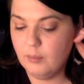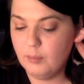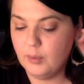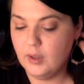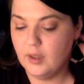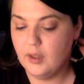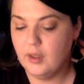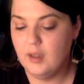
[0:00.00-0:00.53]

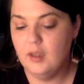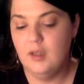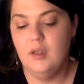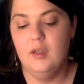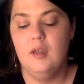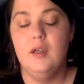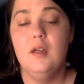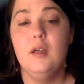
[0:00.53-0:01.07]
But
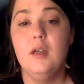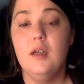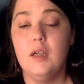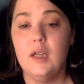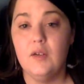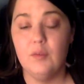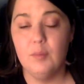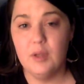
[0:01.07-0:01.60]

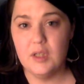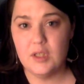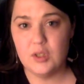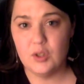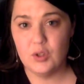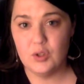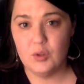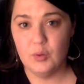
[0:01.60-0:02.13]
if I'm going to
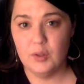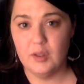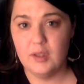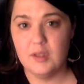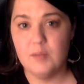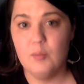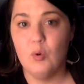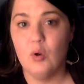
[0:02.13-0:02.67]
start doing
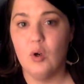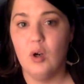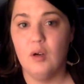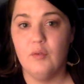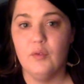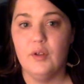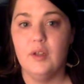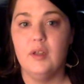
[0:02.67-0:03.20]
this more
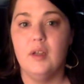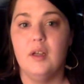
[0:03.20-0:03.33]
often